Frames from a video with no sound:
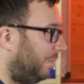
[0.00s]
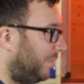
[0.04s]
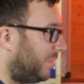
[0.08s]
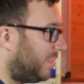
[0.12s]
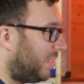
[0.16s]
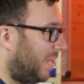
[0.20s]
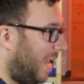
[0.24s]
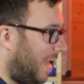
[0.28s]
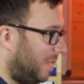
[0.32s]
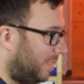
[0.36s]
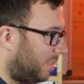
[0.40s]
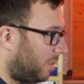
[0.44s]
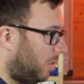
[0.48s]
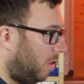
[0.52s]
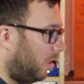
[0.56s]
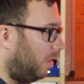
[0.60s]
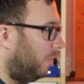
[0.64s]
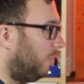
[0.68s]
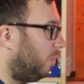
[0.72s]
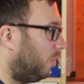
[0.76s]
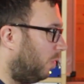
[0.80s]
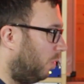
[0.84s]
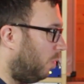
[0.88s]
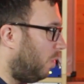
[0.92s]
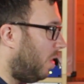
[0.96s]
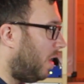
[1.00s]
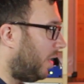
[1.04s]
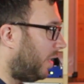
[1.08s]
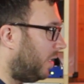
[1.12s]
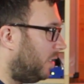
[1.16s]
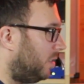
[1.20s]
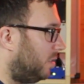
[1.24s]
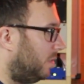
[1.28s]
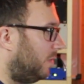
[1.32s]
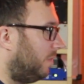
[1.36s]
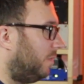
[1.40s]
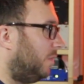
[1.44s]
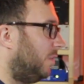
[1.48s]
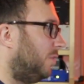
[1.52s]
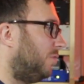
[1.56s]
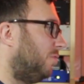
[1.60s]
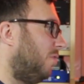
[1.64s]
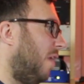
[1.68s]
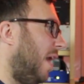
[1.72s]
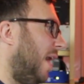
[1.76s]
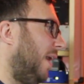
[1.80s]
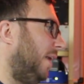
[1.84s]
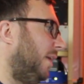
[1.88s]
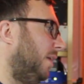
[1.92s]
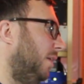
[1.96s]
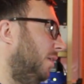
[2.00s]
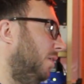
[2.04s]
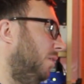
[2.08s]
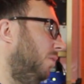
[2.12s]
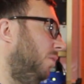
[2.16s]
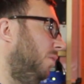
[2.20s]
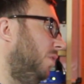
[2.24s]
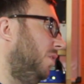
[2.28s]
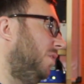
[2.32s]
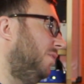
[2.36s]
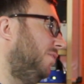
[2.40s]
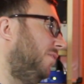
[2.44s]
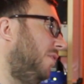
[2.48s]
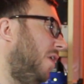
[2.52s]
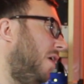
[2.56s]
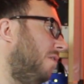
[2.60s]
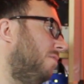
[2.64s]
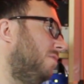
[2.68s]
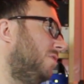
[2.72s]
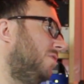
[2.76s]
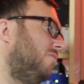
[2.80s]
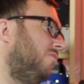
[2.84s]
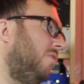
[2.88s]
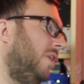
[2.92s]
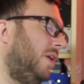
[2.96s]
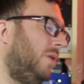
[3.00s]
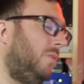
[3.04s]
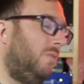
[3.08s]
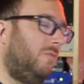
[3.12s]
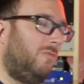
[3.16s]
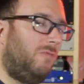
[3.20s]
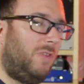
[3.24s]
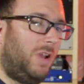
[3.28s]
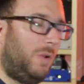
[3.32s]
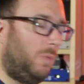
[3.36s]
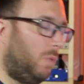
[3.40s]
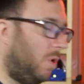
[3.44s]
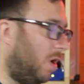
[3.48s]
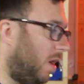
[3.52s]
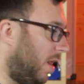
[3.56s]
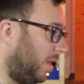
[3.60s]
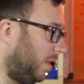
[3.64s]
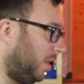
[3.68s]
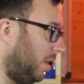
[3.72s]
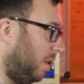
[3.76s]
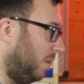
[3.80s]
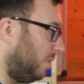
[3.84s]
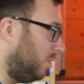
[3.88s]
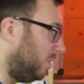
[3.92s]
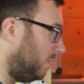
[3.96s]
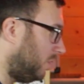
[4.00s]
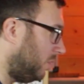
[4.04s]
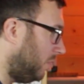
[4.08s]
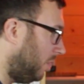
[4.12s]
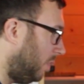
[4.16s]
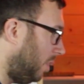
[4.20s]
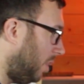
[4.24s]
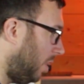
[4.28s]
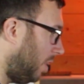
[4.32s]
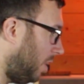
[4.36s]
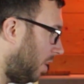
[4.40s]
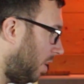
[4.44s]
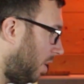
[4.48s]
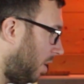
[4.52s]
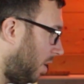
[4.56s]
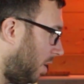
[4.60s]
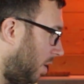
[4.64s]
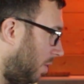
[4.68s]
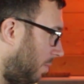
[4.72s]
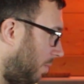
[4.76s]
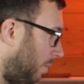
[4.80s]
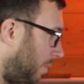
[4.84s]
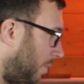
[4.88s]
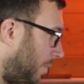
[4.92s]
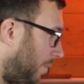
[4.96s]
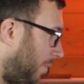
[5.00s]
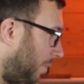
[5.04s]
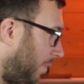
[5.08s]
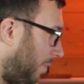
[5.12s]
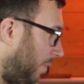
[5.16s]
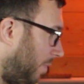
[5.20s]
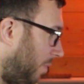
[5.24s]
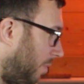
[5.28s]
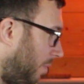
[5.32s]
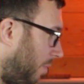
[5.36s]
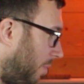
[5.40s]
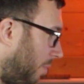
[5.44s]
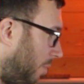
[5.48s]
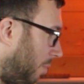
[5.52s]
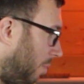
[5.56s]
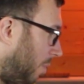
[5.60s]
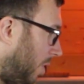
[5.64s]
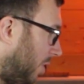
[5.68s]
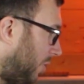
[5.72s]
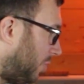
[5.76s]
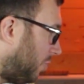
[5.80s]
So that's kind of all the workings of the track. As far as rewire goes, my